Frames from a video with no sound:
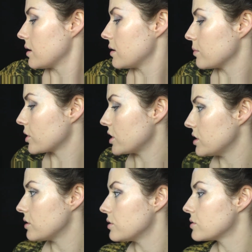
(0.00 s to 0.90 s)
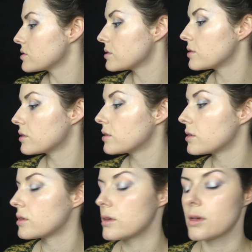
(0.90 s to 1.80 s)
And I'm going to use
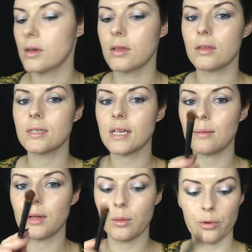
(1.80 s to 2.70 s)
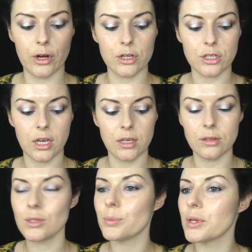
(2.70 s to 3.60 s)
the same little brush that I
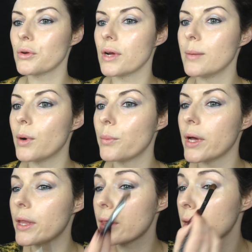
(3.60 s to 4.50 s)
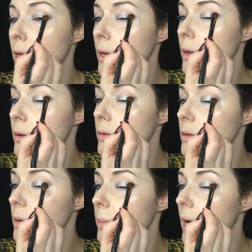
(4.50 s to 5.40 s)
used to put the cream on with. Just
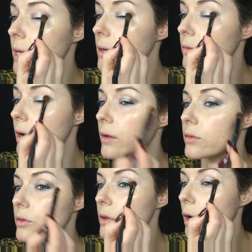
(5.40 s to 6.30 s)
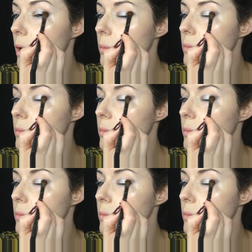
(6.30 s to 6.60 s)
going to pack that right over the top.